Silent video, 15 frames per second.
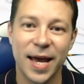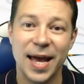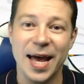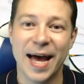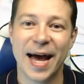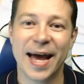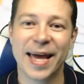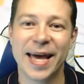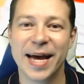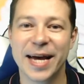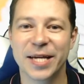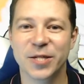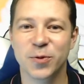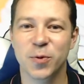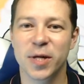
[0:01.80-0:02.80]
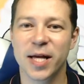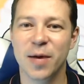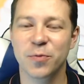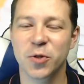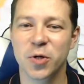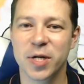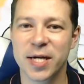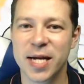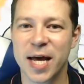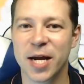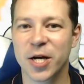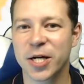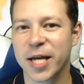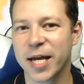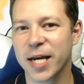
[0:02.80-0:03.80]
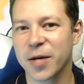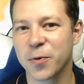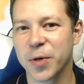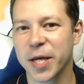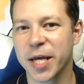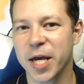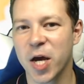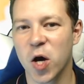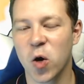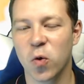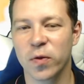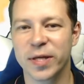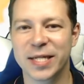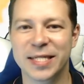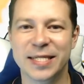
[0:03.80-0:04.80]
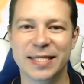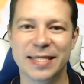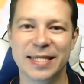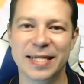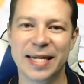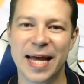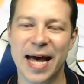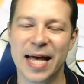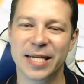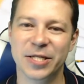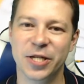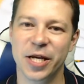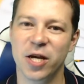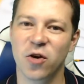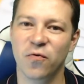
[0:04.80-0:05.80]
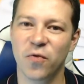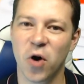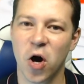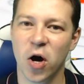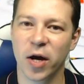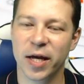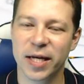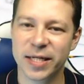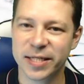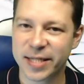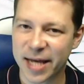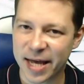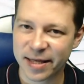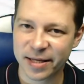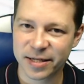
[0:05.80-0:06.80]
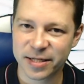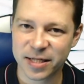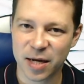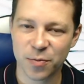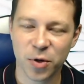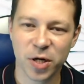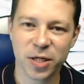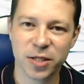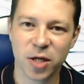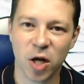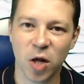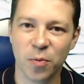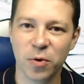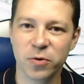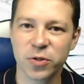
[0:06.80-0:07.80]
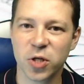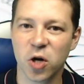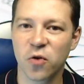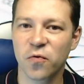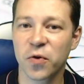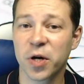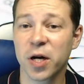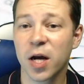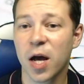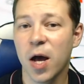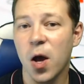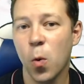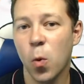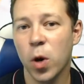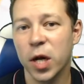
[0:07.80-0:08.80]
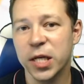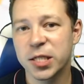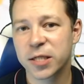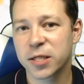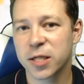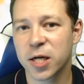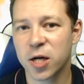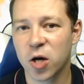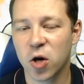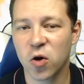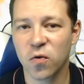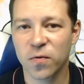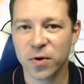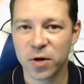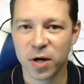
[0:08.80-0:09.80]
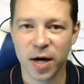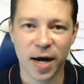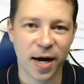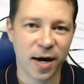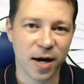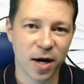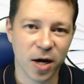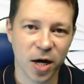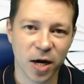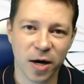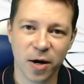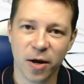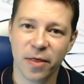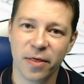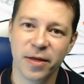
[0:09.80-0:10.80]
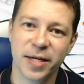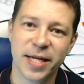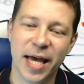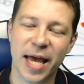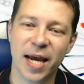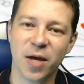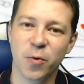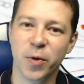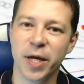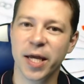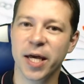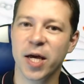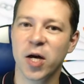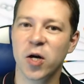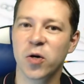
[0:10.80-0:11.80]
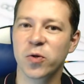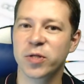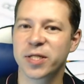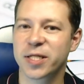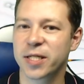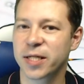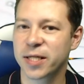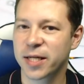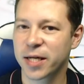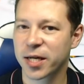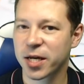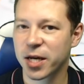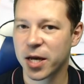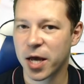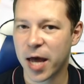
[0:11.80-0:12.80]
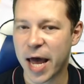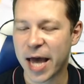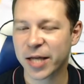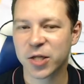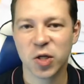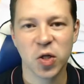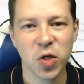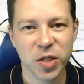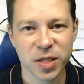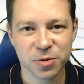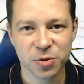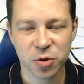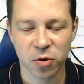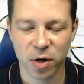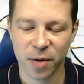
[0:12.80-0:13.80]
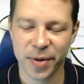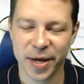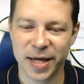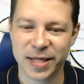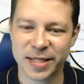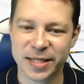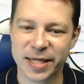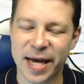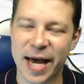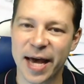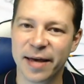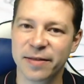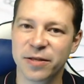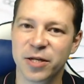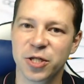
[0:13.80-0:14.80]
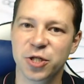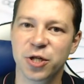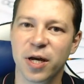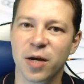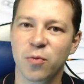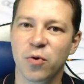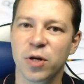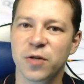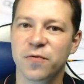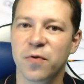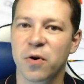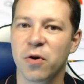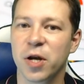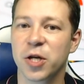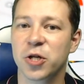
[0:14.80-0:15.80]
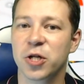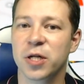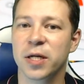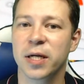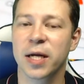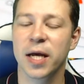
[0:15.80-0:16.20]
Hi guys, welcome to another daily video. This is the last day of August and the summer is almost over. What is not over are the daily videos, the exclusive tournaments and the Czech Bridge Federation